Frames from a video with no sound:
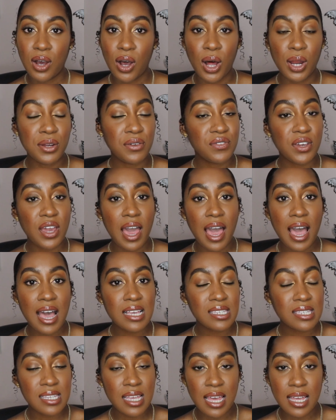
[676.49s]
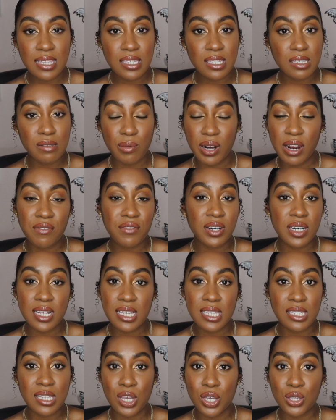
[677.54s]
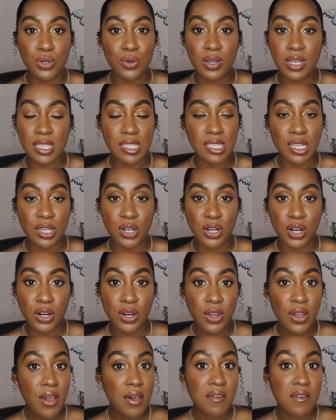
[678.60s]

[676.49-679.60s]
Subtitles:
all of your assets, whatever it is that you consider